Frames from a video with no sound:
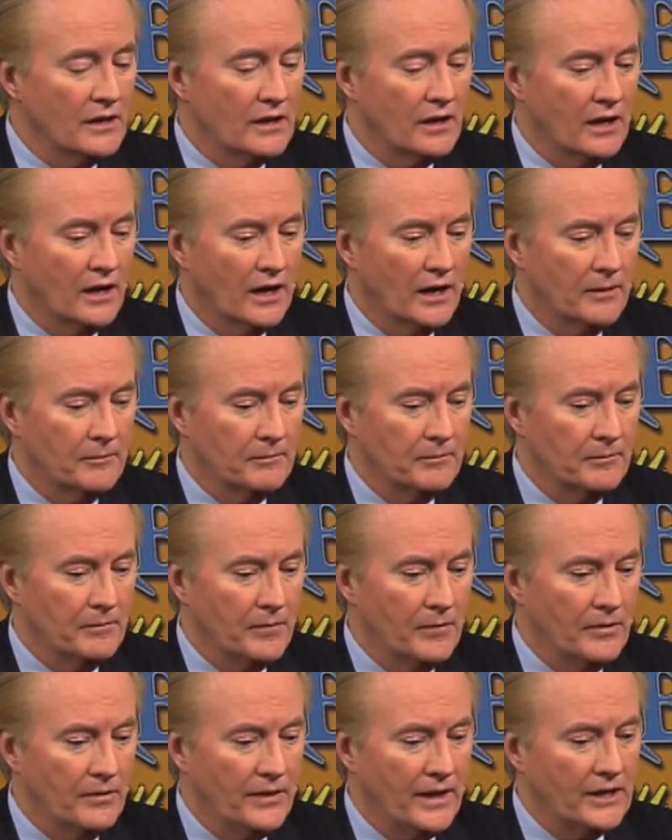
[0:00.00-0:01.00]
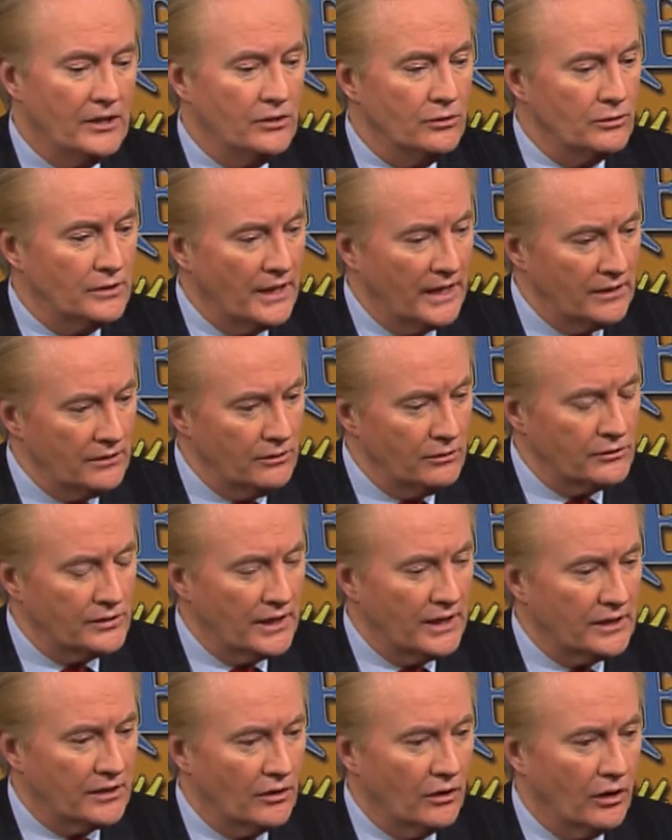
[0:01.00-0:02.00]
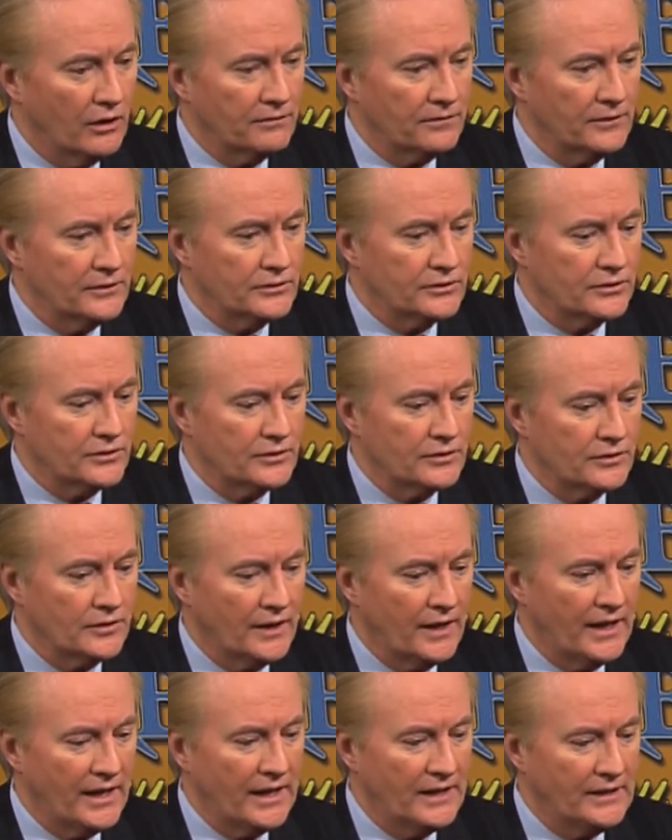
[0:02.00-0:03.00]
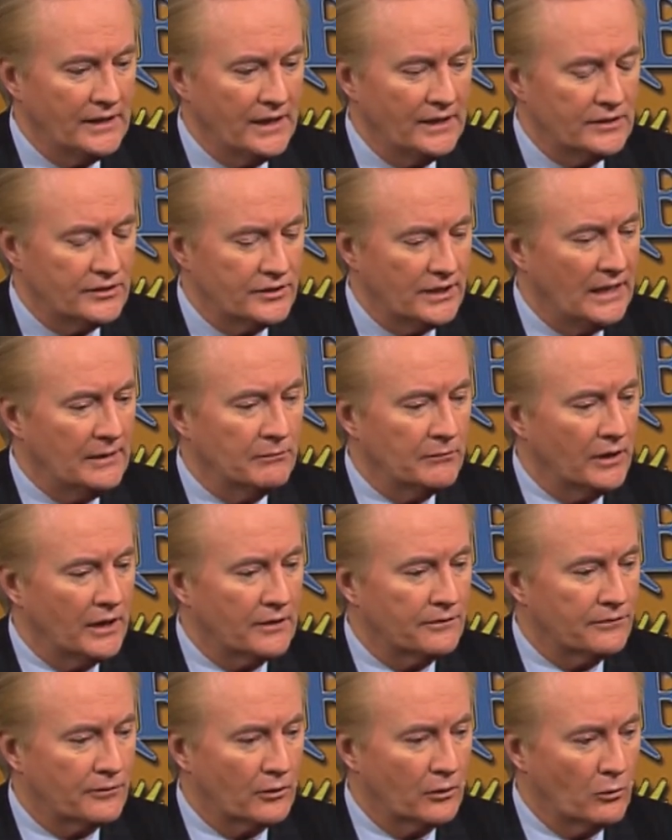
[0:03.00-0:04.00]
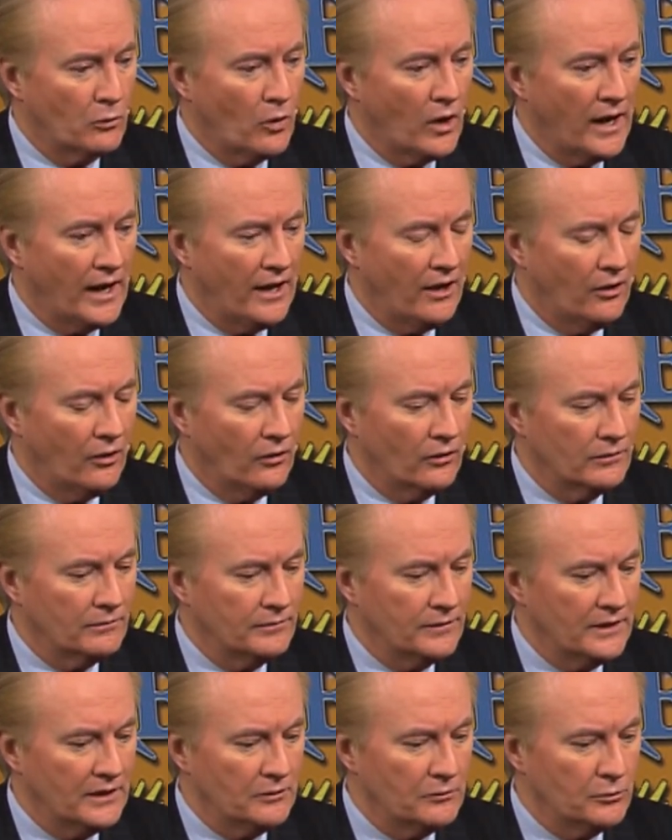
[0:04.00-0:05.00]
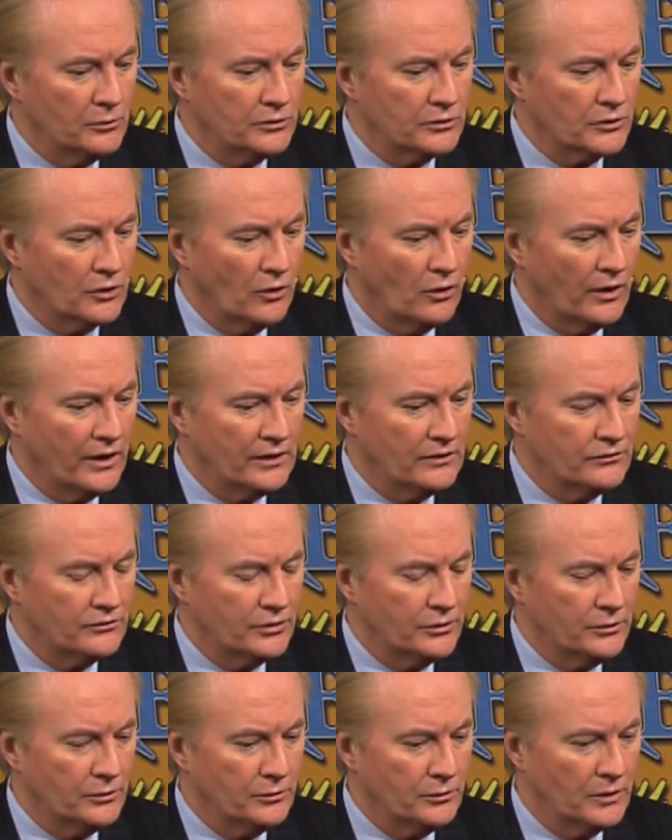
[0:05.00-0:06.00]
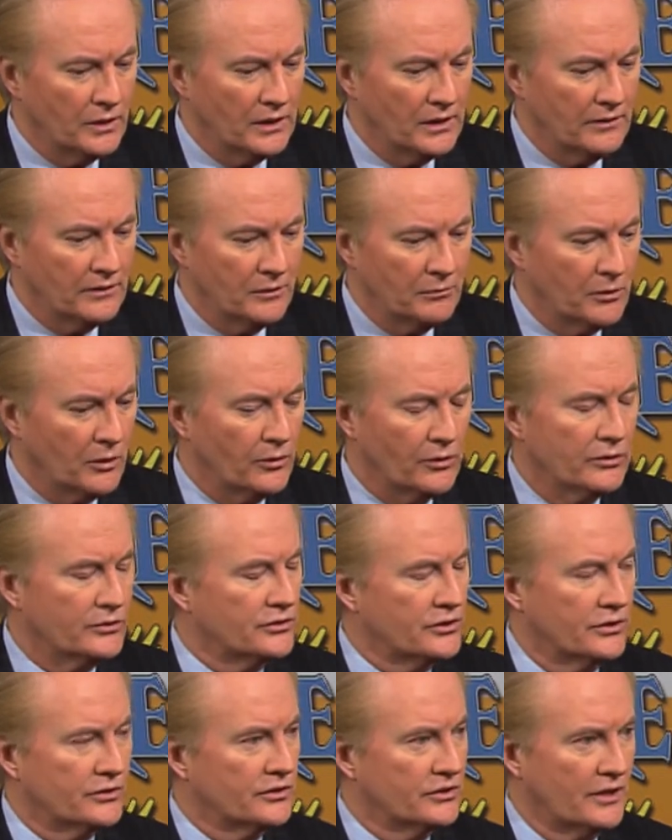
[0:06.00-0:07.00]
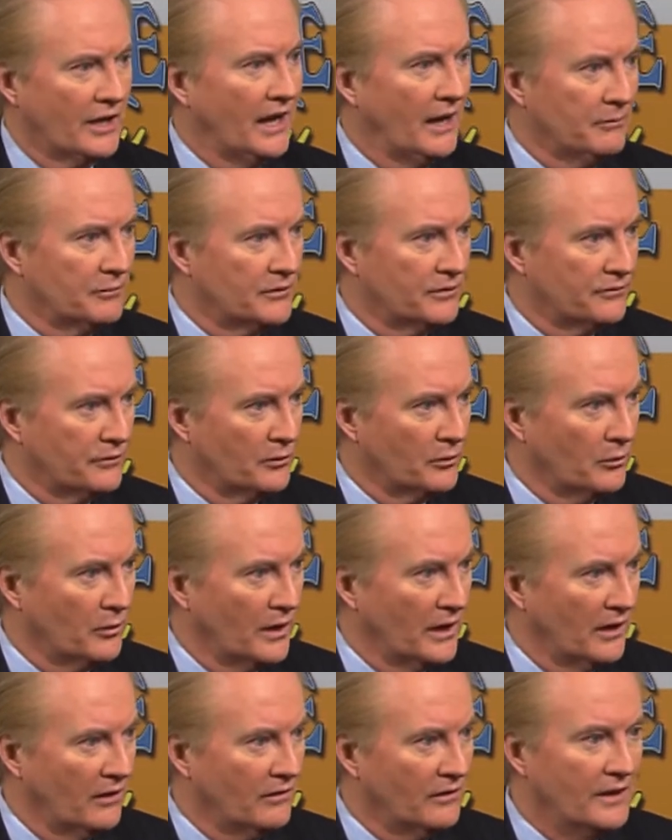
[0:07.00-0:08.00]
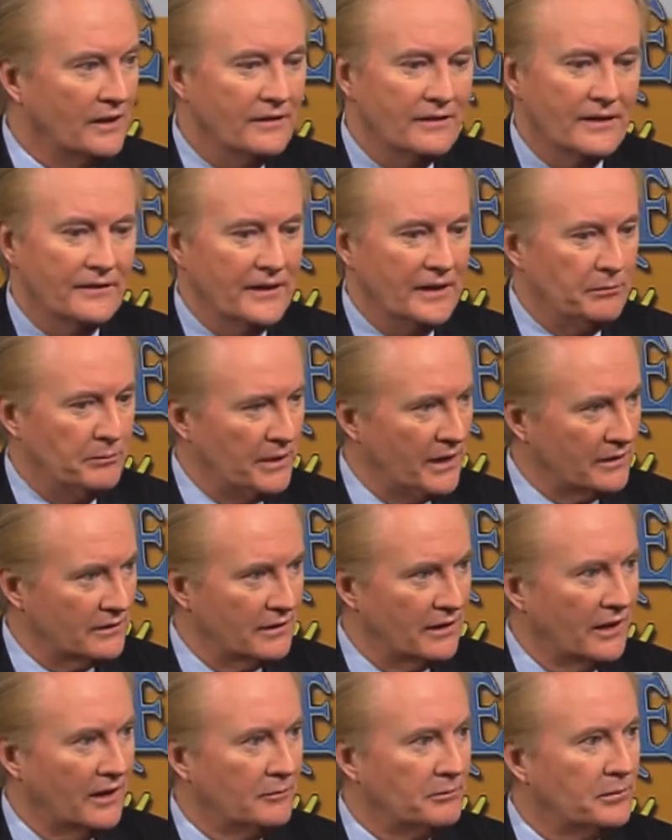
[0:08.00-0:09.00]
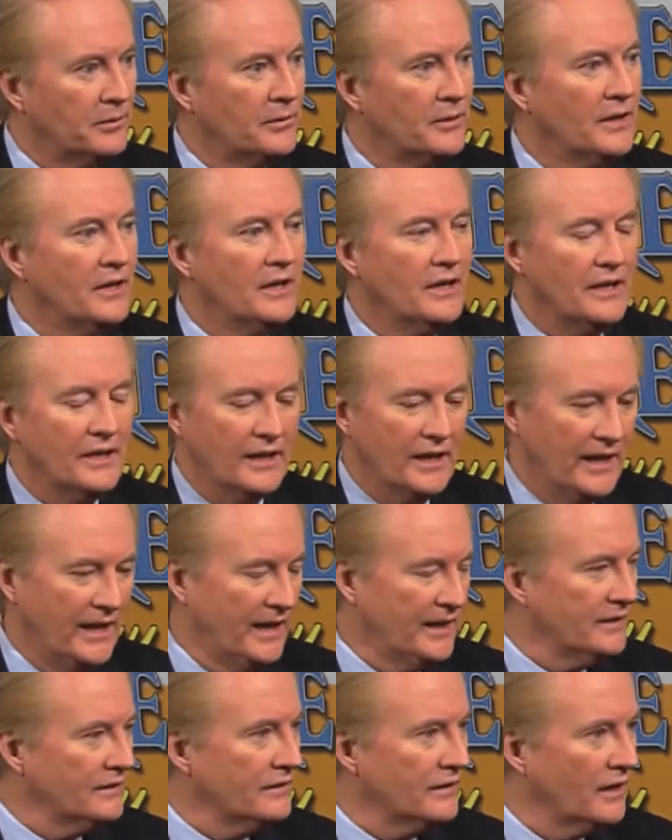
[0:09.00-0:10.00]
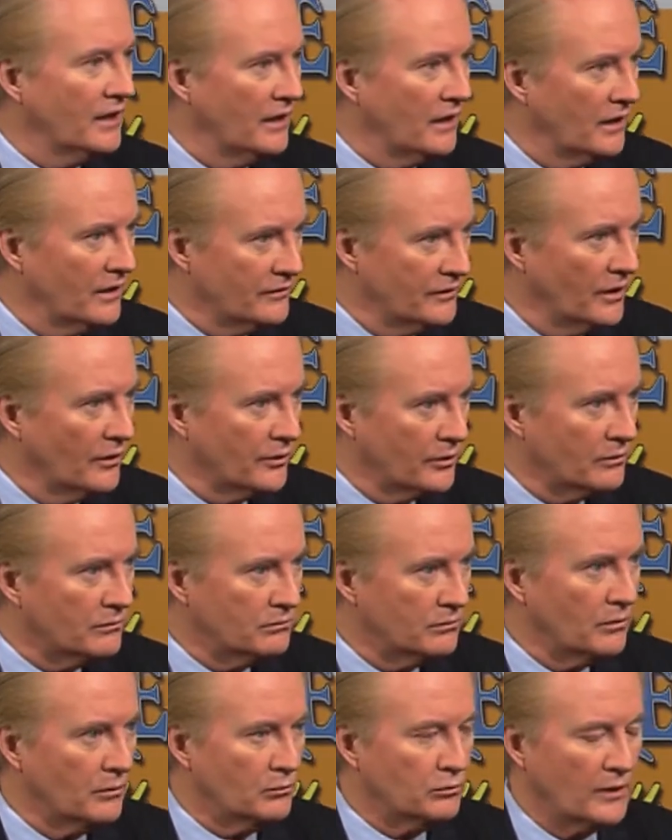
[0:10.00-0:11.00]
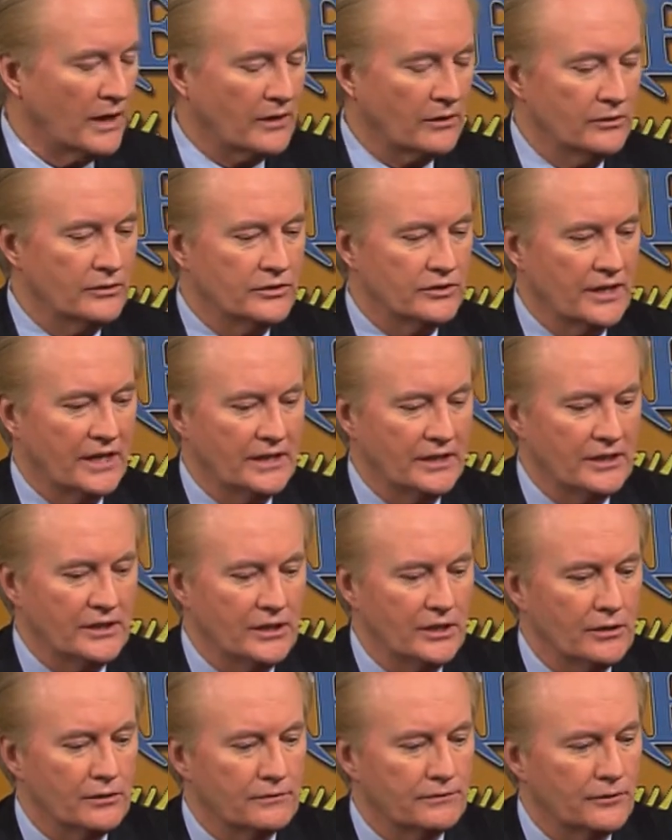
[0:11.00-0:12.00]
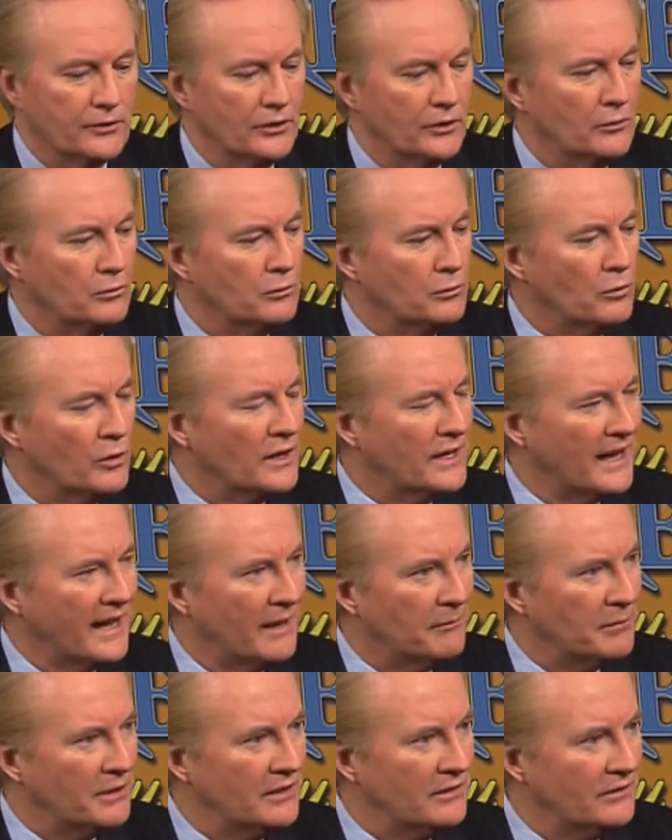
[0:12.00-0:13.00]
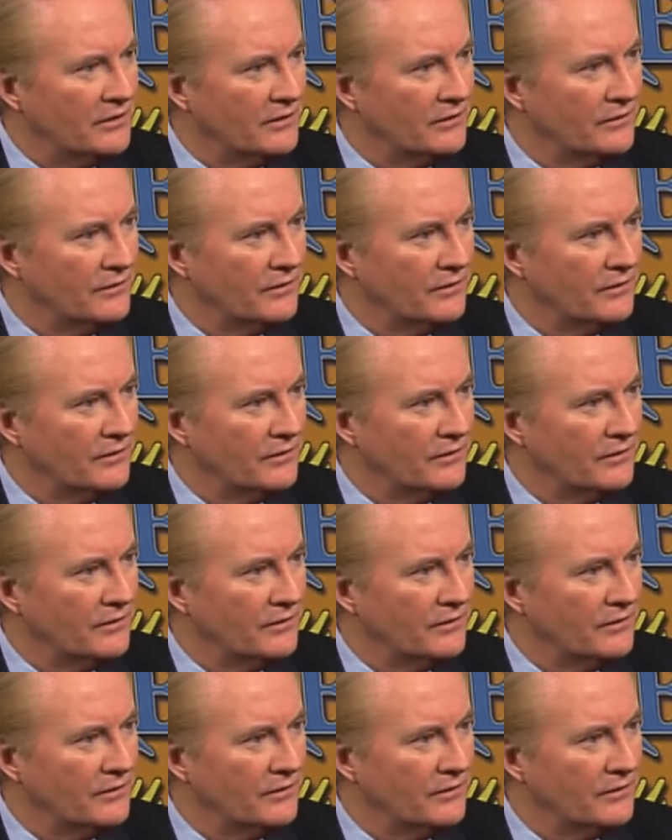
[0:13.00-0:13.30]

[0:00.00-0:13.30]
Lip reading: Then you take office, and it seemed like for a while it was going to, the murders just stopped for a while. Then they picked up, and another record-setting year for you. What happened?